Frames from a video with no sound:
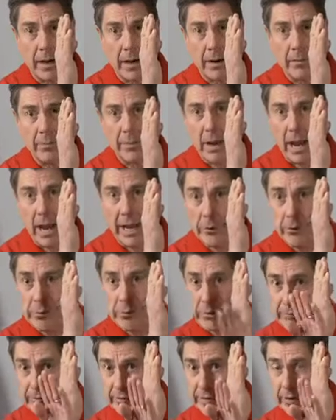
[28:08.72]
And
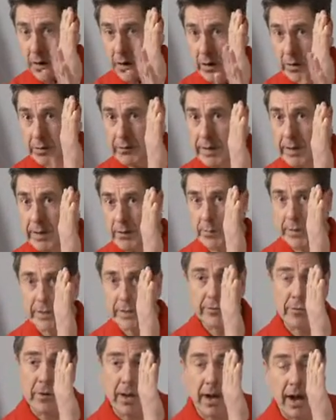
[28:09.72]
you could see all of him
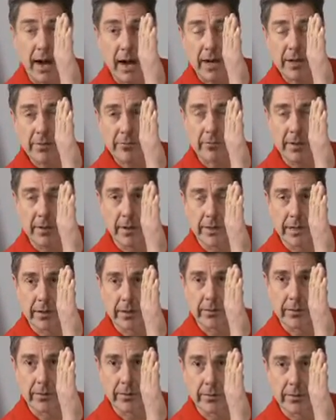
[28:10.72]
because your eye is around
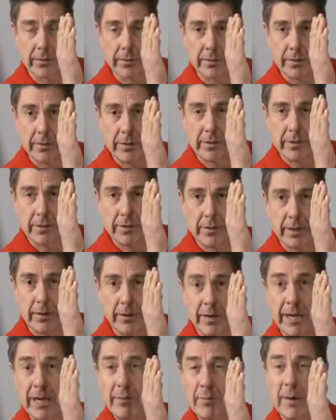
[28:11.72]
that corner.
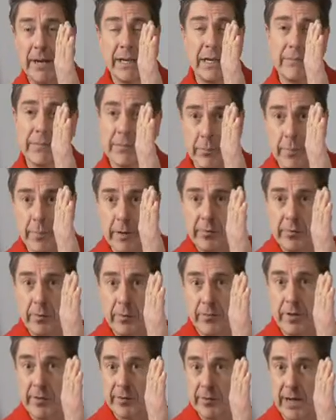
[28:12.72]
Now, he might even
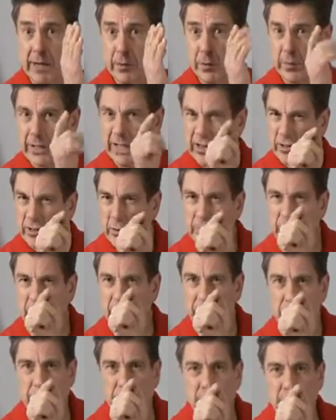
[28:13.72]
miss you if he's not looking
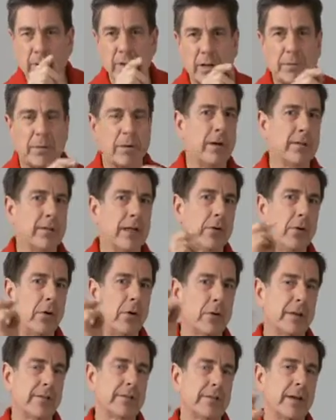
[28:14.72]
closely for someone coming around that
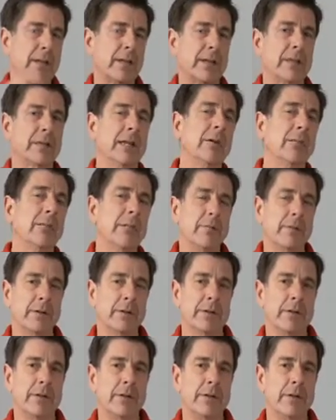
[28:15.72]
corner exactly at that
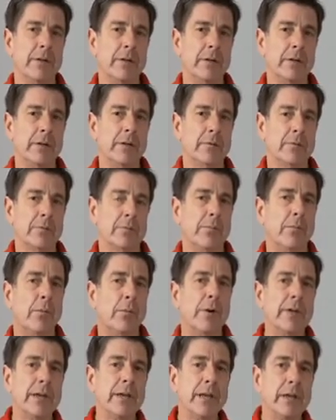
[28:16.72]
moment. So the
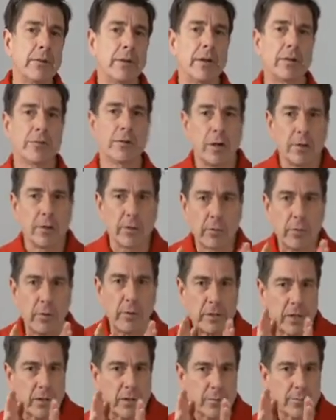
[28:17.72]
point here is
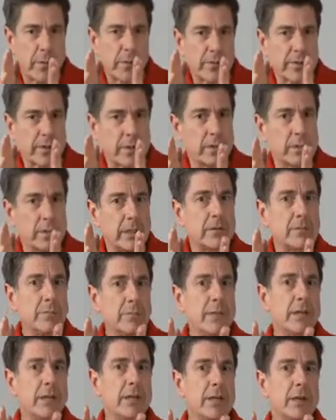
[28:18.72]
you're only exposing a
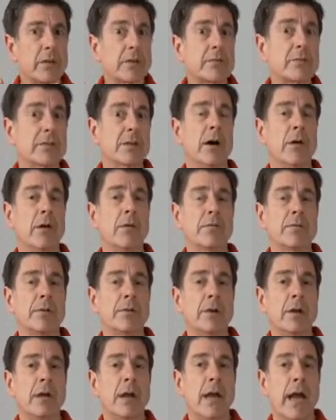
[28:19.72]
little bit of
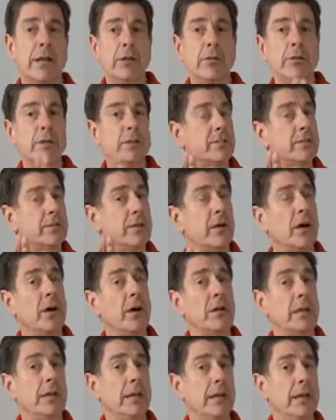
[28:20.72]
yourself, and you can see
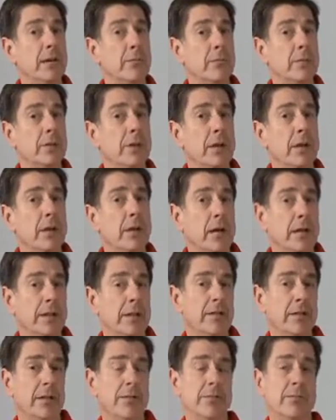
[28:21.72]
all of him.
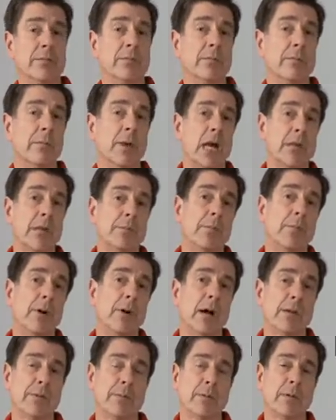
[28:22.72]
And this gives you the maximum
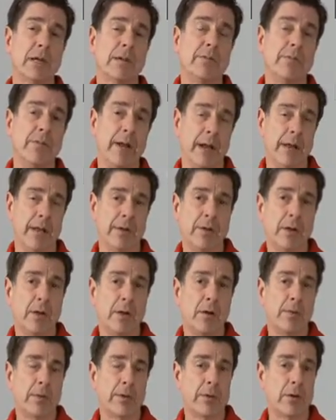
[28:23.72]
possible advantage
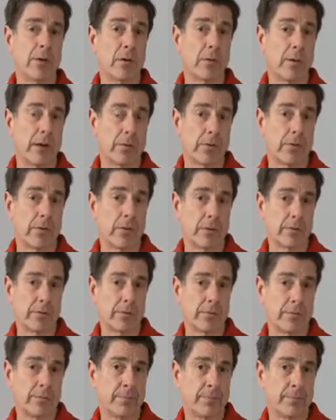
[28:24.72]
when you go around
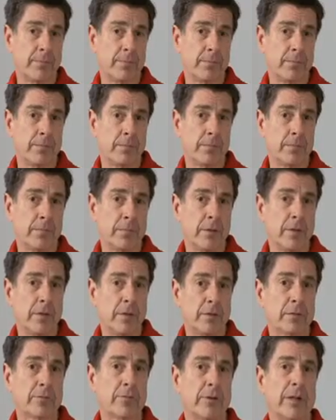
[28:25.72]
corners.
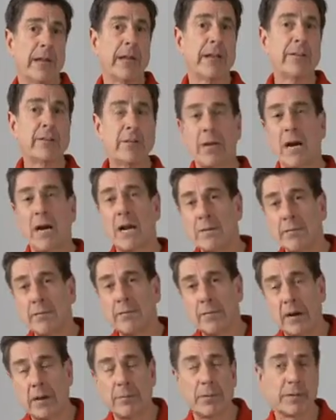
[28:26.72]
So if you're in some kind of
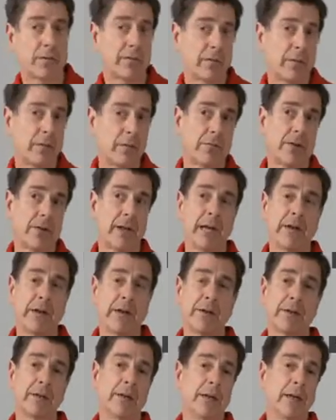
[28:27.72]
environment that's in this gray
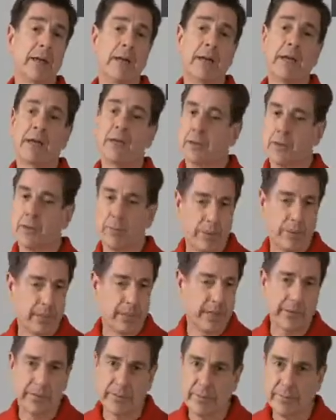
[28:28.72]
area, it could
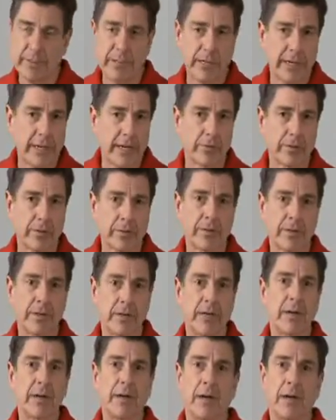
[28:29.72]
potentially be dangerous,